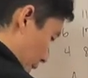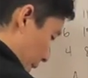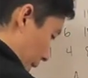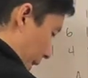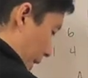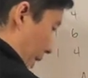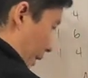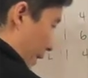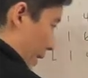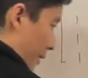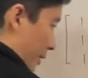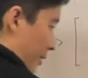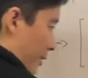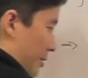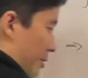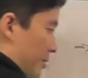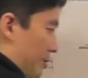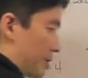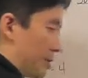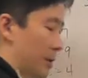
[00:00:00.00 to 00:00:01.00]
Okay, and
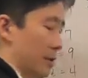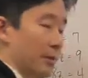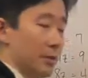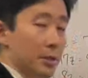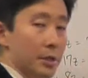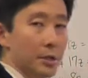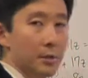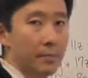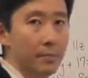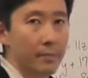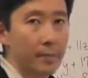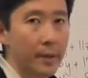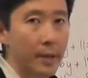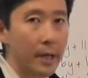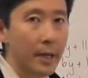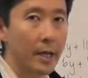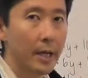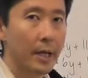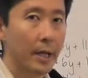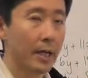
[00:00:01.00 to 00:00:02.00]
there's your solution.
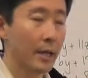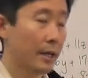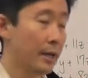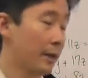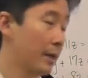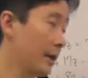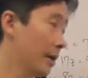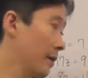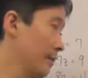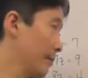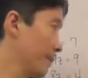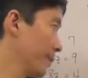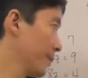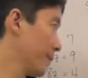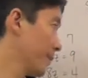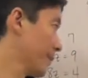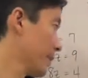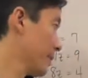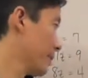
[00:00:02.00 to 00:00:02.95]
Now,